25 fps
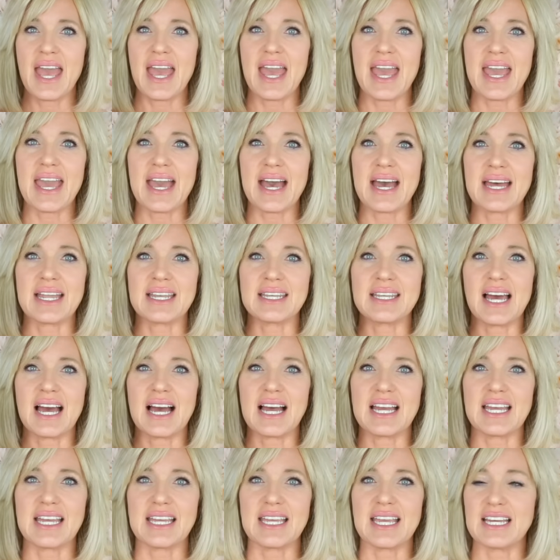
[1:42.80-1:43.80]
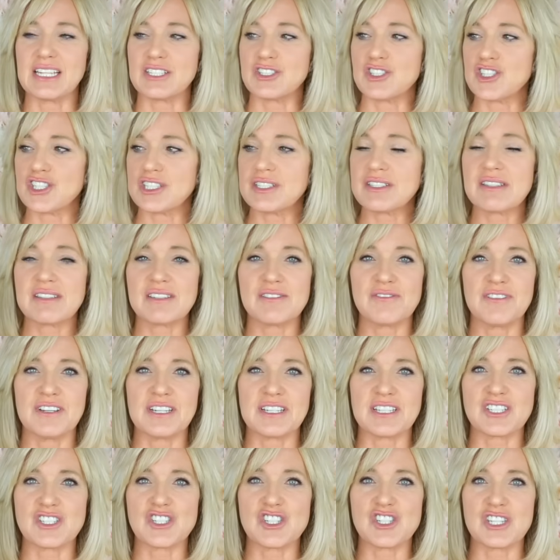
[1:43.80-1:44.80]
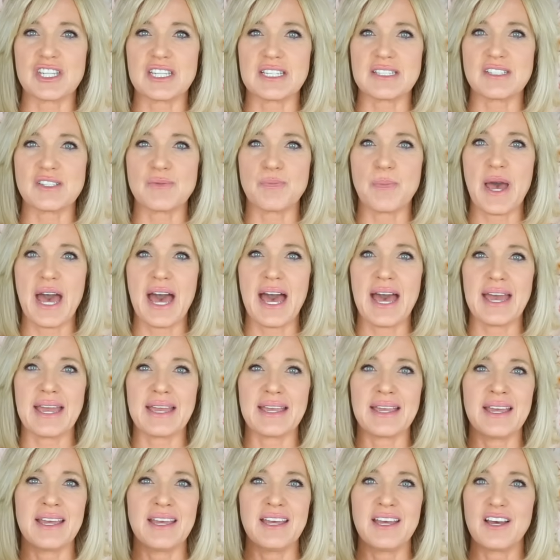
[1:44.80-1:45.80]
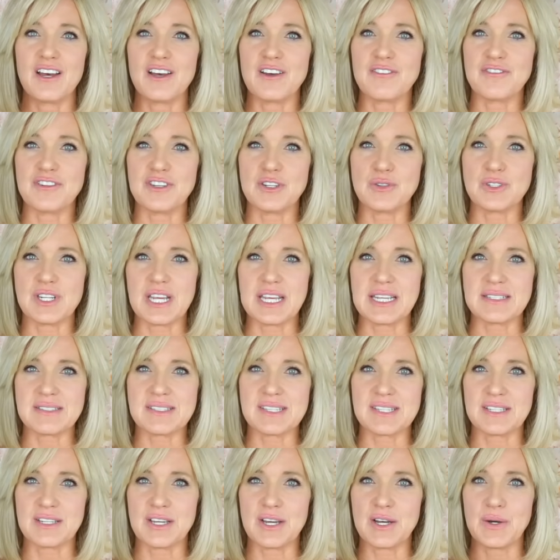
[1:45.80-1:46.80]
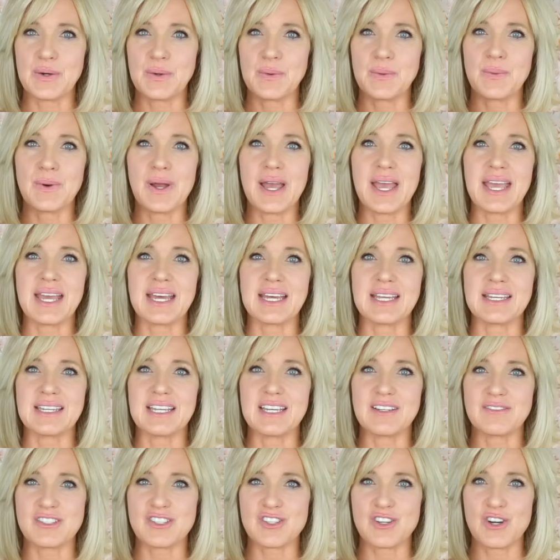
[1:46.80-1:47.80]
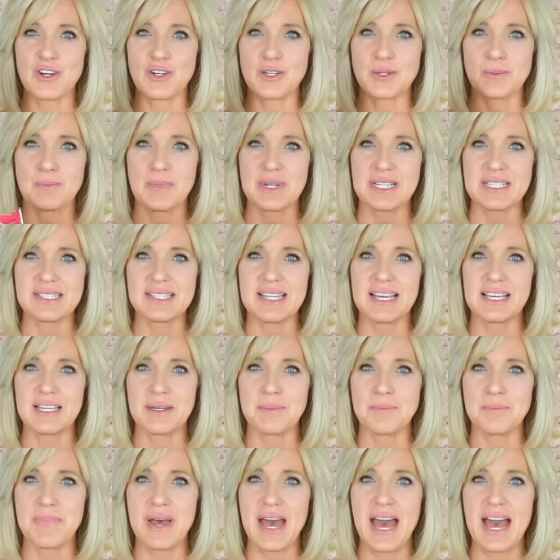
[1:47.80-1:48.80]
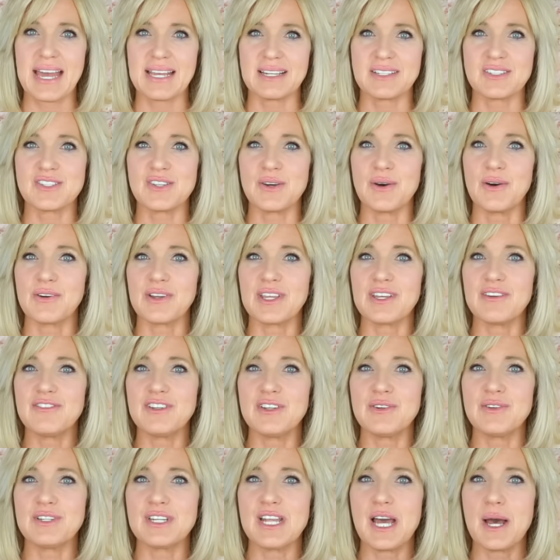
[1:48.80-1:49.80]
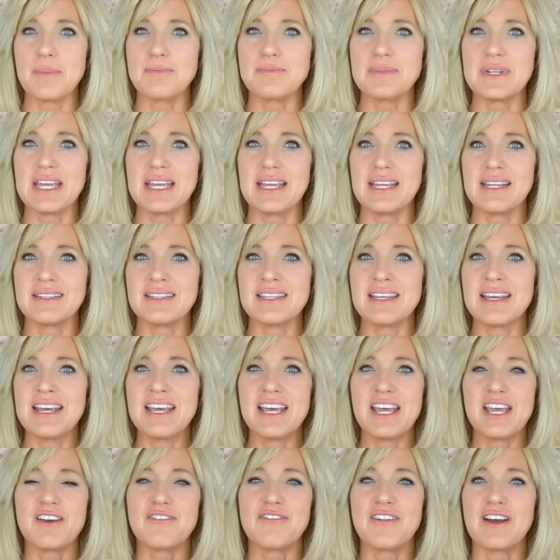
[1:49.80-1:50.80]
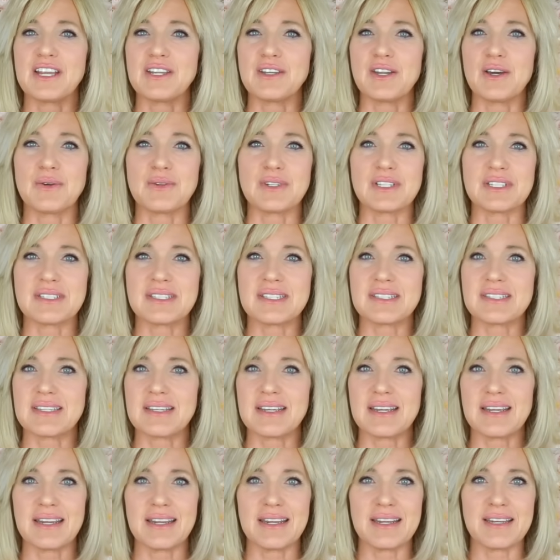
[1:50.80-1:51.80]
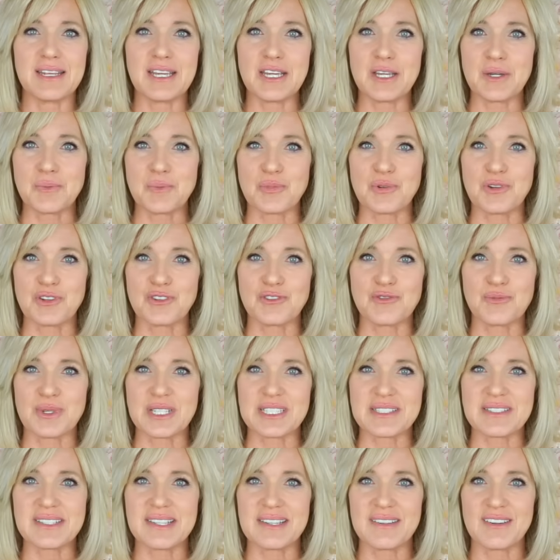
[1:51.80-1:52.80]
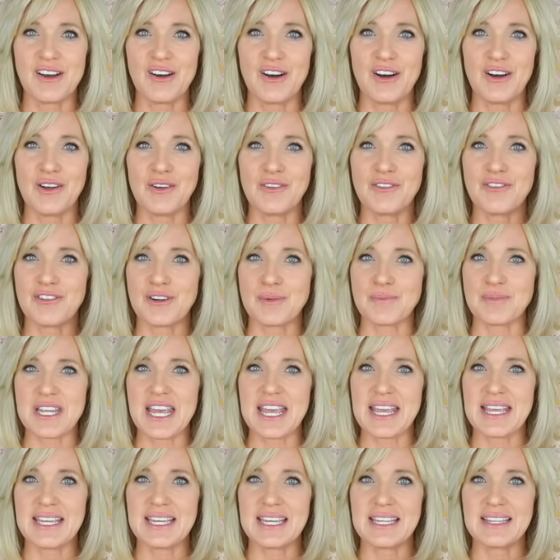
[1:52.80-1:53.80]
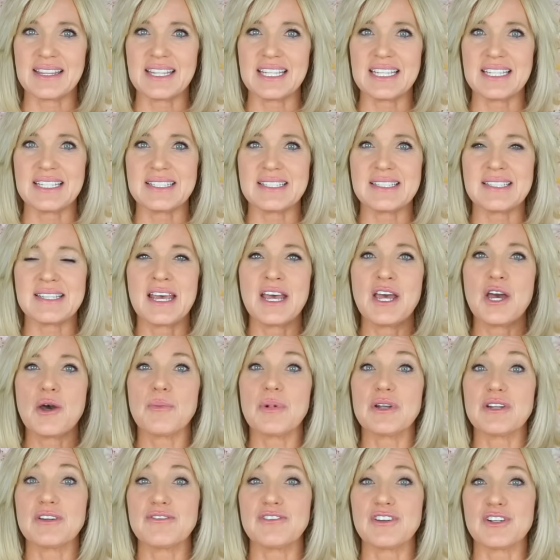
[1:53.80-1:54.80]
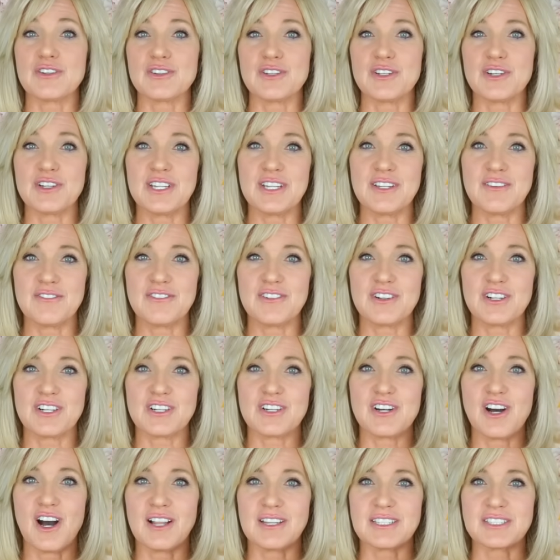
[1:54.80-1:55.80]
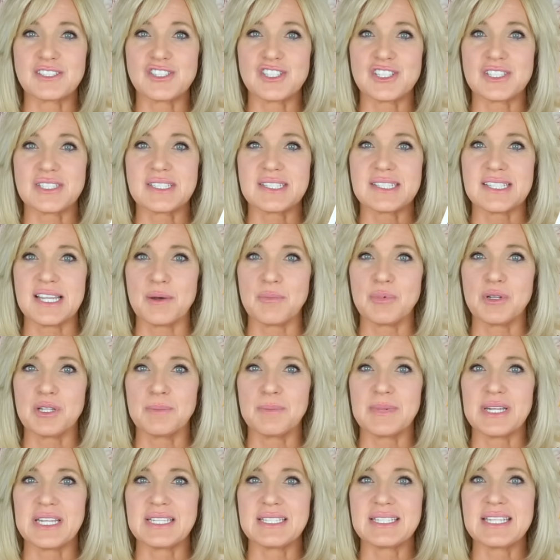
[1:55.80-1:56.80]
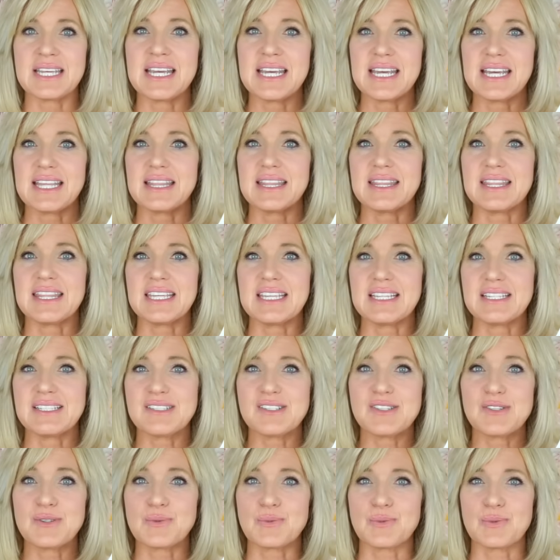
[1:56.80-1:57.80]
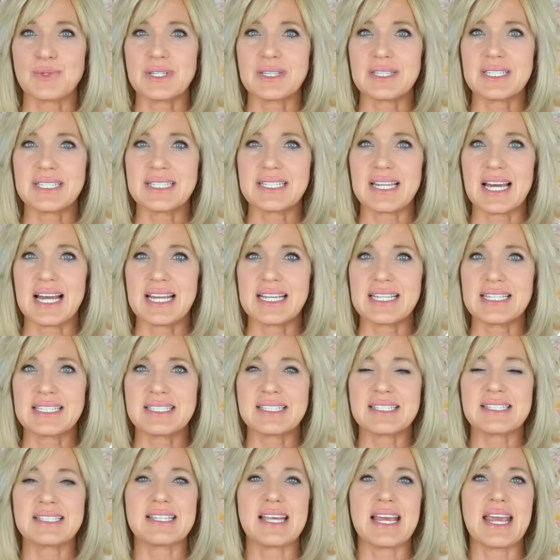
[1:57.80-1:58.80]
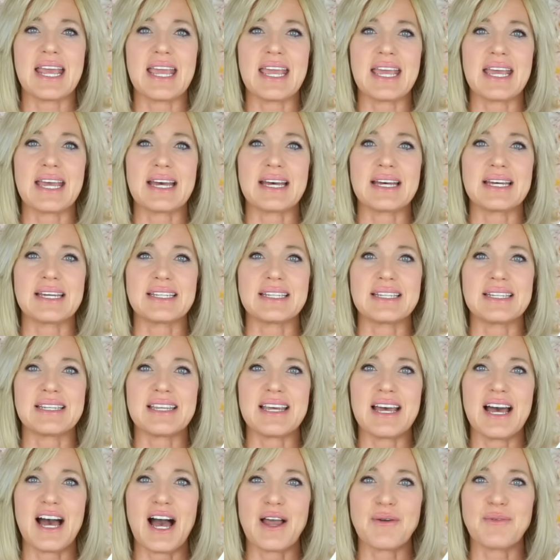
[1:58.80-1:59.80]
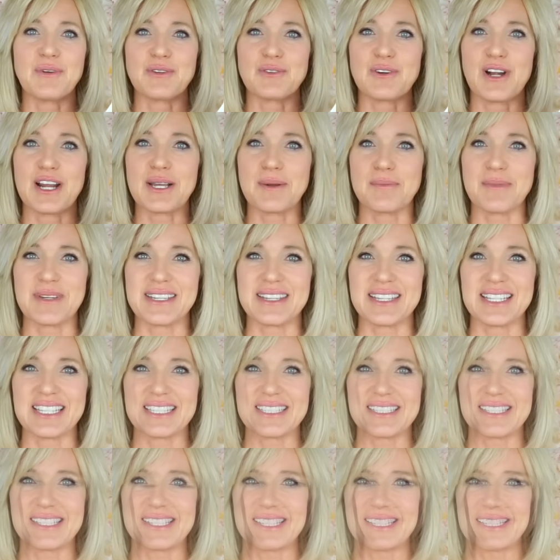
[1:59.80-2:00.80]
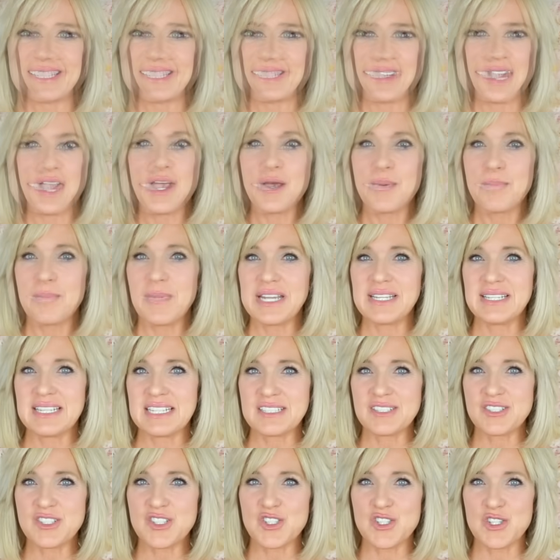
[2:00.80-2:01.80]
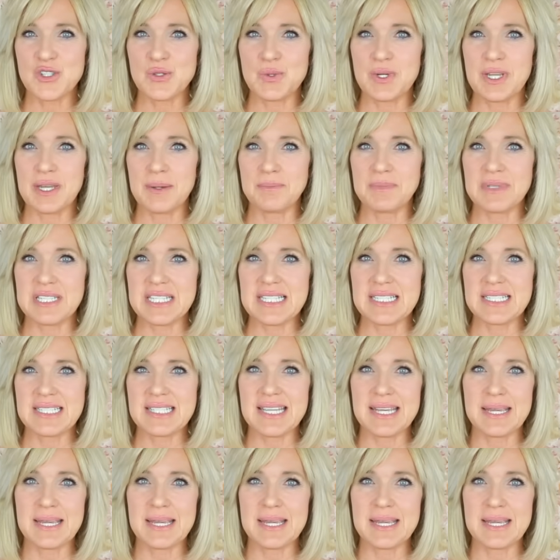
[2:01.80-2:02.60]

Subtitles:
and I had just finished this bag a few days ago and have started my second bag. So I'll give you an update if I notice any improvements at all from taking these. But if you're looking for a collagen supplement, these are really nice and I would recommend these. My next 2 empties